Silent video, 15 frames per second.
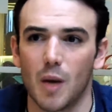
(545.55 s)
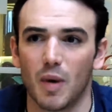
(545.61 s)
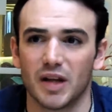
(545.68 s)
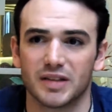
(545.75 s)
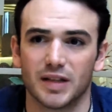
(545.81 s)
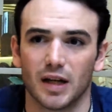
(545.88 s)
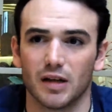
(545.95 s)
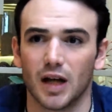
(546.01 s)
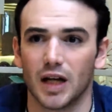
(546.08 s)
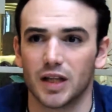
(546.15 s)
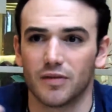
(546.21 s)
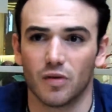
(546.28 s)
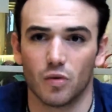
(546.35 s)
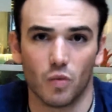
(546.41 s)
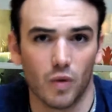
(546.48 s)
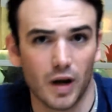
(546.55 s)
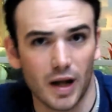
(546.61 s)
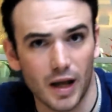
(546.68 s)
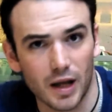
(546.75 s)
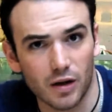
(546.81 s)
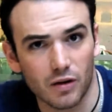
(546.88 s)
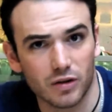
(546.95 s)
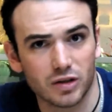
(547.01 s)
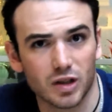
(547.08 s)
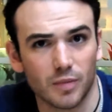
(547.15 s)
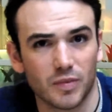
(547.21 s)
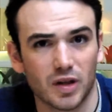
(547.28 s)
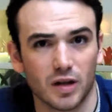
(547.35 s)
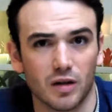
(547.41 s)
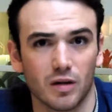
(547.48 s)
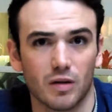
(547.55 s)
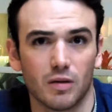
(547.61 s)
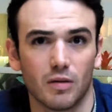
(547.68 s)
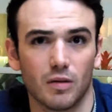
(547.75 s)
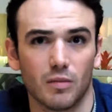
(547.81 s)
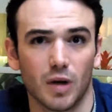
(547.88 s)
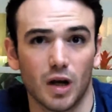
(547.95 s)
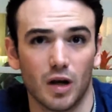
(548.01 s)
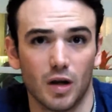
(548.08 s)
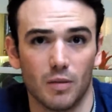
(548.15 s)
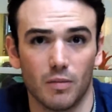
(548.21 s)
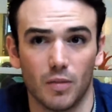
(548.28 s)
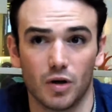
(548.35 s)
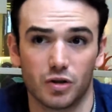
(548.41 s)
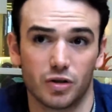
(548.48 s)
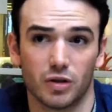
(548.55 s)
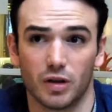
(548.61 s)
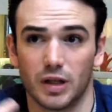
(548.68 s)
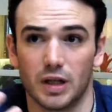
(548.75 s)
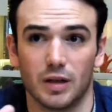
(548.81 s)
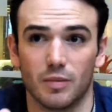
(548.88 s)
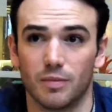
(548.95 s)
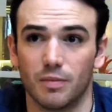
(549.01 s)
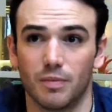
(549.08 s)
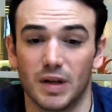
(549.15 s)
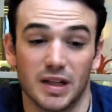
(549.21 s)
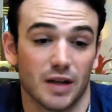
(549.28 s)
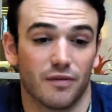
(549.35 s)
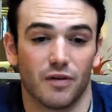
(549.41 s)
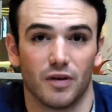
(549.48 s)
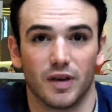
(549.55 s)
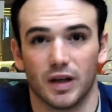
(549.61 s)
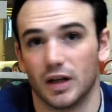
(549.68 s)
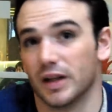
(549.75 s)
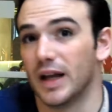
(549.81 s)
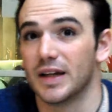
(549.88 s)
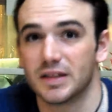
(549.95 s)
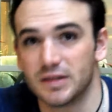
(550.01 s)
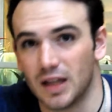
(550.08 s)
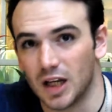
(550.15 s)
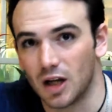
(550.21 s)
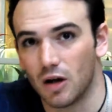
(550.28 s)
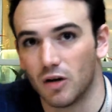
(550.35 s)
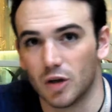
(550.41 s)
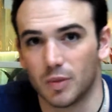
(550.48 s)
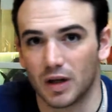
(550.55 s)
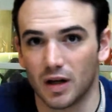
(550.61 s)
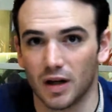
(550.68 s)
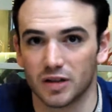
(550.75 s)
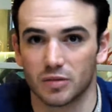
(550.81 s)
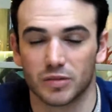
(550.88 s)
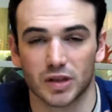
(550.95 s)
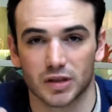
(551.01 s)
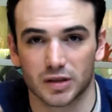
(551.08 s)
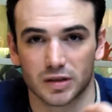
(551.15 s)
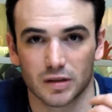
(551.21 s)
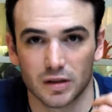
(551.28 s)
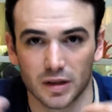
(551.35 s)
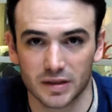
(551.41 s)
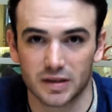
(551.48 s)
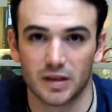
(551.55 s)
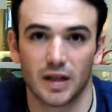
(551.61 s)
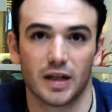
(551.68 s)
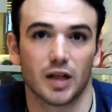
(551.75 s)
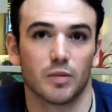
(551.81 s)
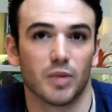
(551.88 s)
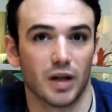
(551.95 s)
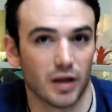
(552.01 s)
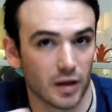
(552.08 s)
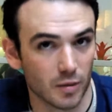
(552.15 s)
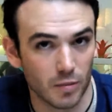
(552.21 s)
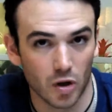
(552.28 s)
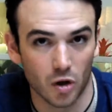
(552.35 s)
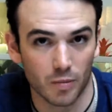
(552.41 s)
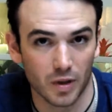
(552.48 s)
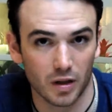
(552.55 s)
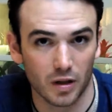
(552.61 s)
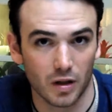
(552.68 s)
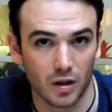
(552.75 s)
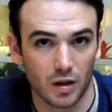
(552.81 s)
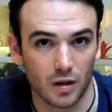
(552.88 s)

I might say a line a different way, or something might emotionally be different than the last take, only because I'm just listening and being in the moment.